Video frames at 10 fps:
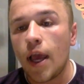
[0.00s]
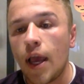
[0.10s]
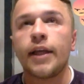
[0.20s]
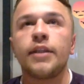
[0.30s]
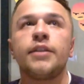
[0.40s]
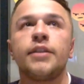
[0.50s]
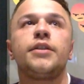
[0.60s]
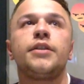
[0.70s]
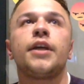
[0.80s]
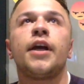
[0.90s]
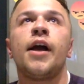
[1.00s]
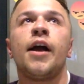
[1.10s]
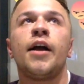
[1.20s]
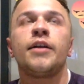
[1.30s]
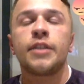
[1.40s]
And
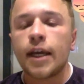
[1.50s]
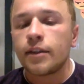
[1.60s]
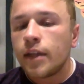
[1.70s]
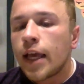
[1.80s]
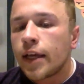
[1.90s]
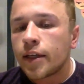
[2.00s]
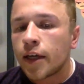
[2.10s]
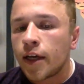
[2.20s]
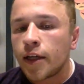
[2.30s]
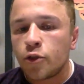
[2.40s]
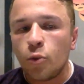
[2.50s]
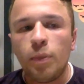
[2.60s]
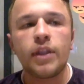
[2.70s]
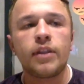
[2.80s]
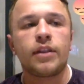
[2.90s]
uh, then like uh, to
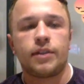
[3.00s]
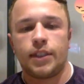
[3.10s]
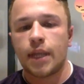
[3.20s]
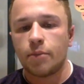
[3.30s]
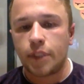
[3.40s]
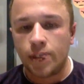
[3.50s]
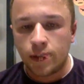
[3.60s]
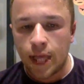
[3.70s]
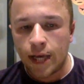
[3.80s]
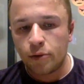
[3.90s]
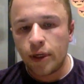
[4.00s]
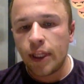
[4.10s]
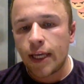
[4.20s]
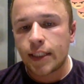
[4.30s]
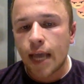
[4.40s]
build something like
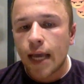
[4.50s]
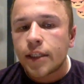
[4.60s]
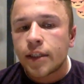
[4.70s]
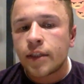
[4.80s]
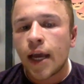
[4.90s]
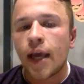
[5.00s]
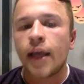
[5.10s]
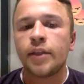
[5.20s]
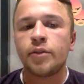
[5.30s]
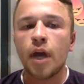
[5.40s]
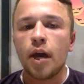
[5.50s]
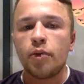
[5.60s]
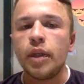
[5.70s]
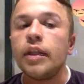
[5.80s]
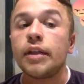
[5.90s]
really exciting and
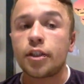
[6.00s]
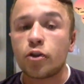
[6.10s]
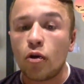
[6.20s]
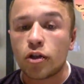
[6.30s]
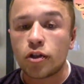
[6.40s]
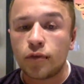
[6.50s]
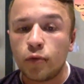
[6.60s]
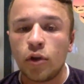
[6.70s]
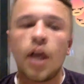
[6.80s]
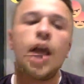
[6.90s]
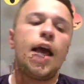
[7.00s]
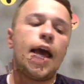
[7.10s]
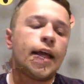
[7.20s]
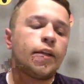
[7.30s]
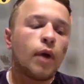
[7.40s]
really resourceful.
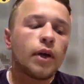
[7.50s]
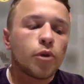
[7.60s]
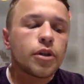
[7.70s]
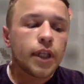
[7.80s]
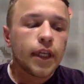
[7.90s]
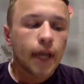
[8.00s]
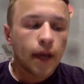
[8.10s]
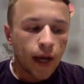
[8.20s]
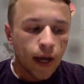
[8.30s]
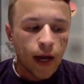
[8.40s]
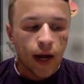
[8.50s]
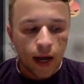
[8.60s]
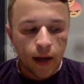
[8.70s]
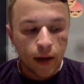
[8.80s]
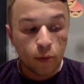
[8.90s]
And one more thing,
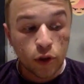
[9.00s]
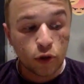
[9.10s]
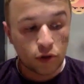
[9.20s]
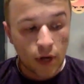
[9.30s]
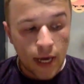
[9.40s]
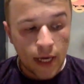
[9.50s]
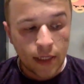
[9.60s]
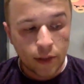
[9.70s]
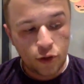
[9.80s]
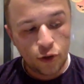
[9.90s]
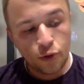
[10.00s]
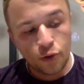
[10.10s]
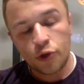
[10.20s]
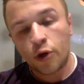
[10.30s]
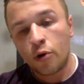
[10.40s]
I, I to try to,
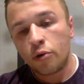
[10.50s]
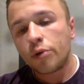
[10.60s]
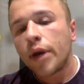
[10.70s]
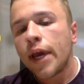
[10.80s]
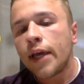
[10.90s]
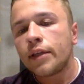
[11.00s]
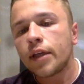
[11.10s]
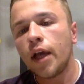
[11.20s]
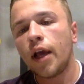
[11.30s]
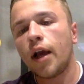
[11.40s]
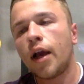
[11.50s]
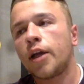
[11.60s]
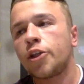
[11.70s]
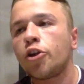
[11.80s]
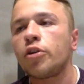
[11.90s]
you know, create
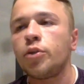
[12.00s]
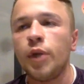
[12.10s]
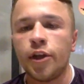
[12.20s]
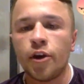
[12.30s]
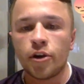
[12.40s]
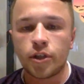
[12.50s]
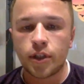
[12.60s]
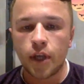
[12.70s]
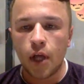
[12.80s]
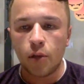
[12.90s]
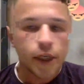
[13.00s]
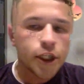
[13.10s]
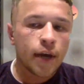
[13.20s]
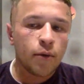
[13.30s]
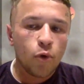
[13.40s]
uh, short videos, which
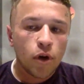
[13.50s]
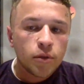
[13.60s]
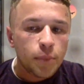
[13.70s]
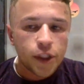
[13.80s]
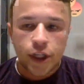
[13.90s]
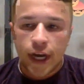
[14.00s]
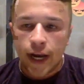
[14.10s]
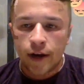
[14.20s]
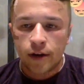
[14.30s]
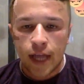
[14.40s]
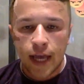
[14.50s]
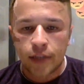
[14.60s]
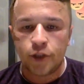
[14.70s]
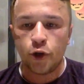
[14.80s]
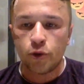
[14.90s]
I won't be share like
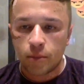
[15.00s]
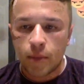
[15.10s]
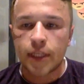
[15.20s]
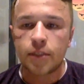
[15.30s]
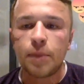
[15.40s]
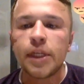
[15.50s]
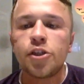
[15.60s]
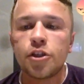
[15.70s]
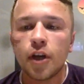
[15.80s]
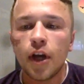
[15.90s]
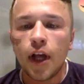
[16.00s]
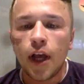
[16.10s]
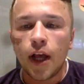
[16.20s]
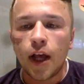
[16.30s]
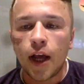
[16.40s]
during my speech,
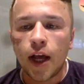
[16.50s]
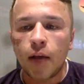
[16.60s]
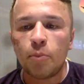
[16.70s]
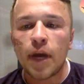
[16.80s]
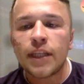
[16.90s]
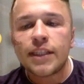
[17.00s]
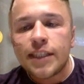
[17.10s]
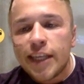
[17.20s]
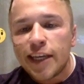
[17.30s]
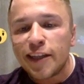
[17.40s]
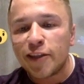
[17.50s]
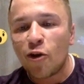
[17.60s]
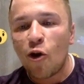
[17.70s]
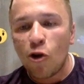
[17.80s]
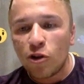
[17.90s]
uh, but still
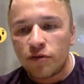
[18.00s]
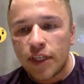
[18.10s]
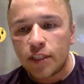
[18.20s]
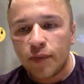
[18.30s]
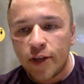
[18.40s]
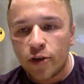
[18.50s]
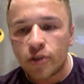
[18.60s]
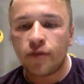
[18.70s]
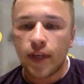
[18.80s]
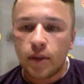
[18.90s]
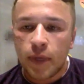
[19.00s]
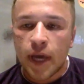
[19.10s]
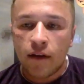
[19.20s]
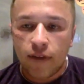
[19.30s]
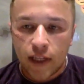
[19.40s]
all of these videos will be
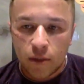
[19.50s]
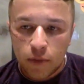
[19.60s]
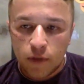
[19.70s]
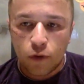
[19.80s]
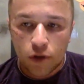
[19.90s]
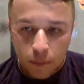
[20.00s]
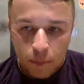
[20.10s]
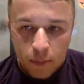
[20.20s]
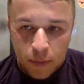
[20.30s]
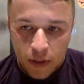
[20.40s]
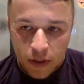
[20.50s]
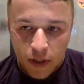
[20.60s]
available for the people,